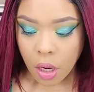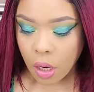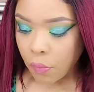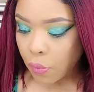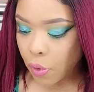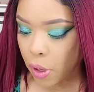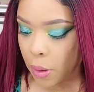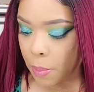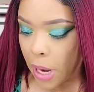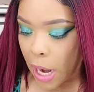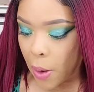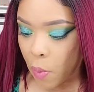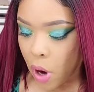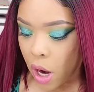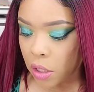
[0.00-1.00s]
For
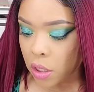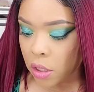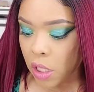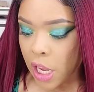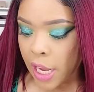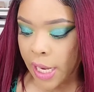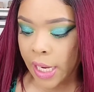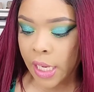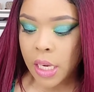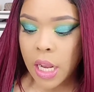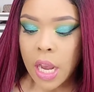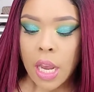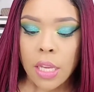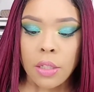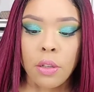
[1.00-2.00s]
my waterline,
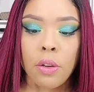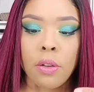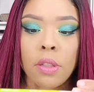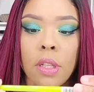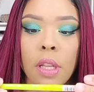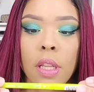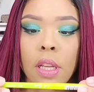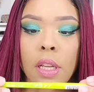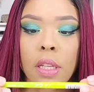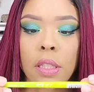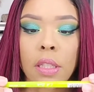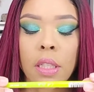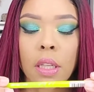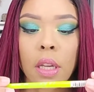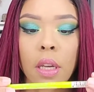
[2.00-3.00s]
I used
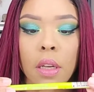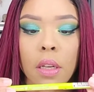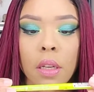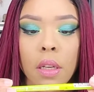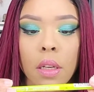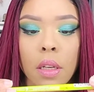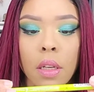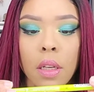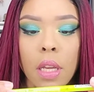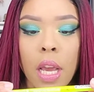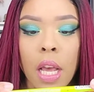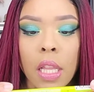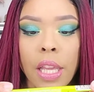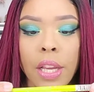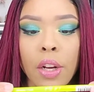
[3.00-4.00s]
this
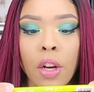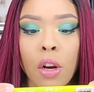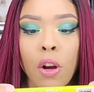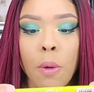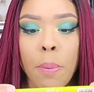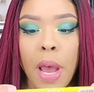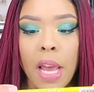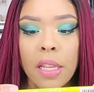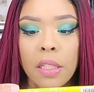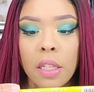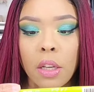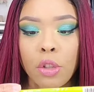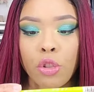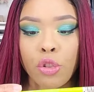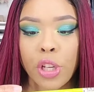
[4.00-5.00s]
LA Girl
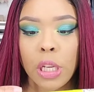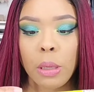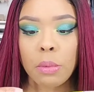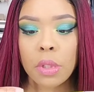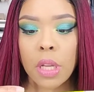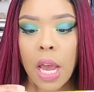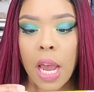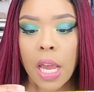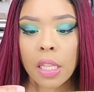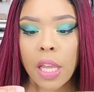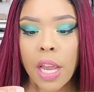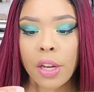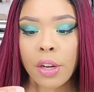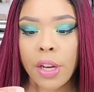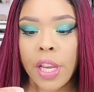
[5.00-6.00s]
Pastel Dreams
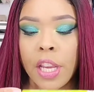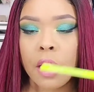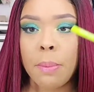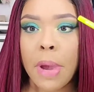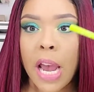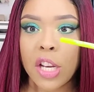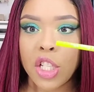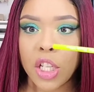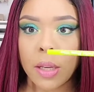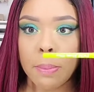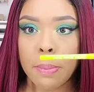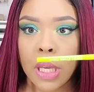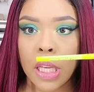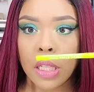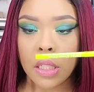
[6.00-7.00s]
eyeliner in Magic
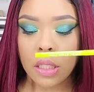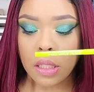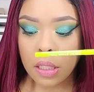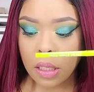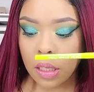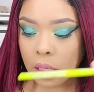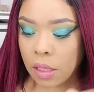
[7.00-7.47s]
Mint.